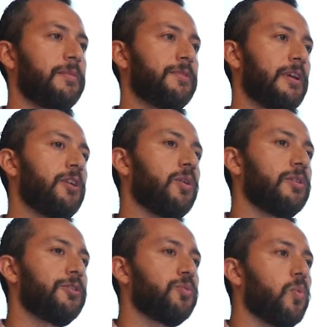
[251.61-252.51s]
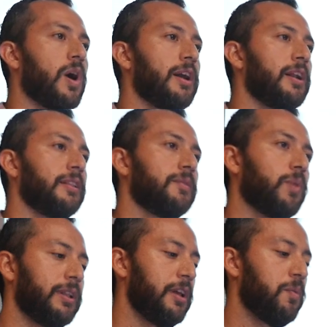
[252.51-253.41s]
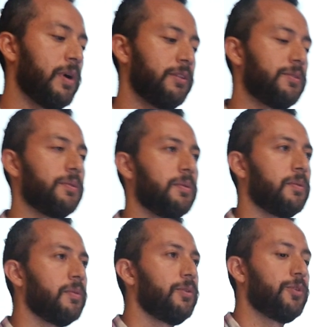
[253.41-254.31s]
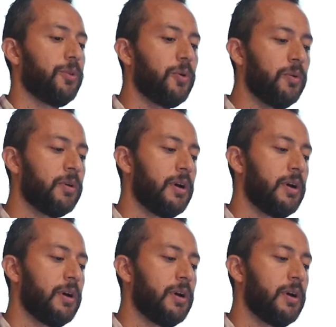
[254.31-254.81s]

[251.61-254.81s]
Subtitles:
stakeholders want and what they want to do